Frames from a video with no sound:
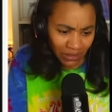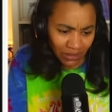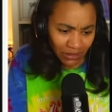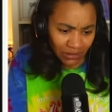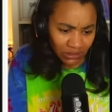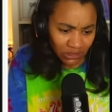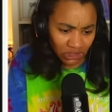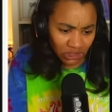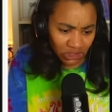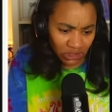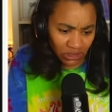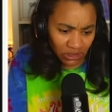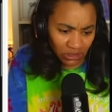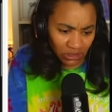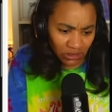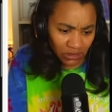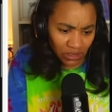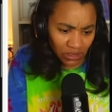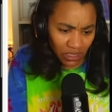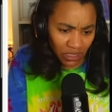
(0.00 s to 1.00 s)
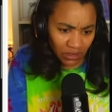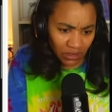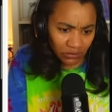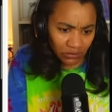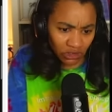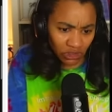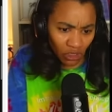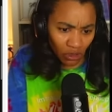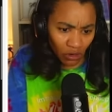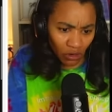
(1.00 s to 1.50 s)

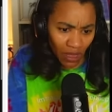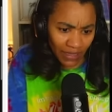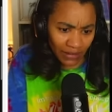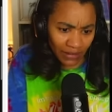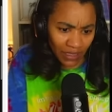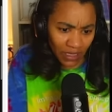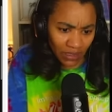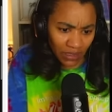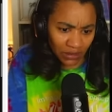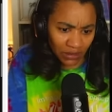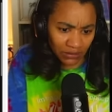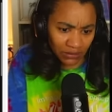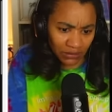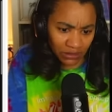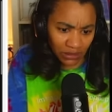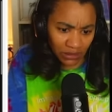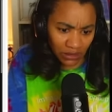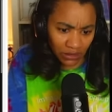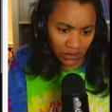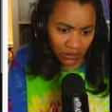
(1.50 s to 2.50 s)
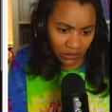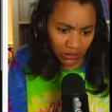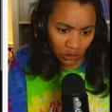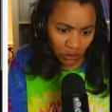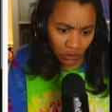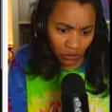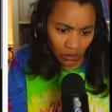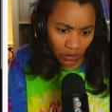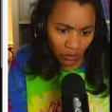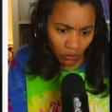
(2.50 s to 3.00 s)
So I think Tia
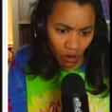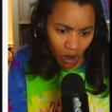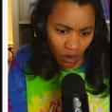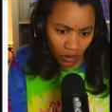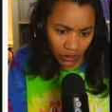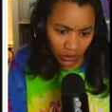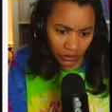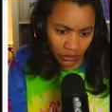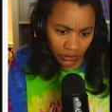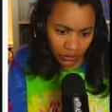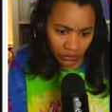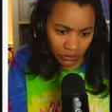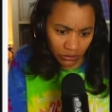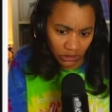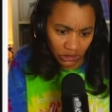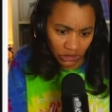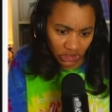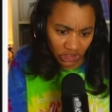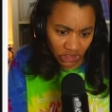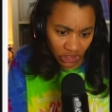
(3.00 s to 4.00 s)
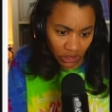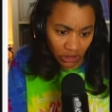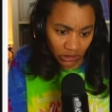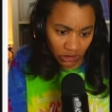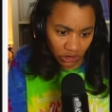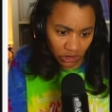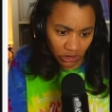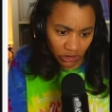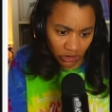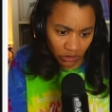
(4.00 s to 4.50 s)
Ewing Walker,
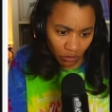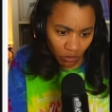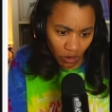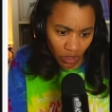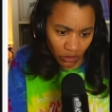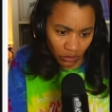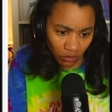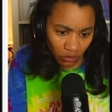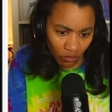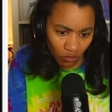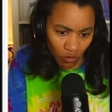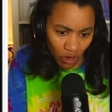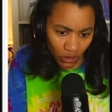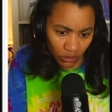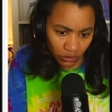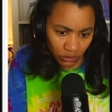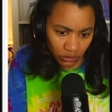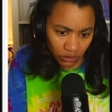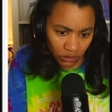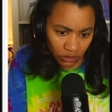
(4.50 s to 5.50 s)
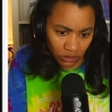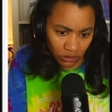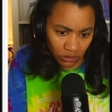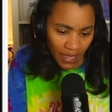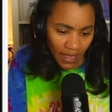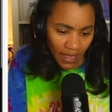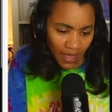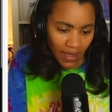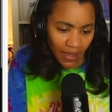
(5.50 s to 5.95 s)
she's the one who works.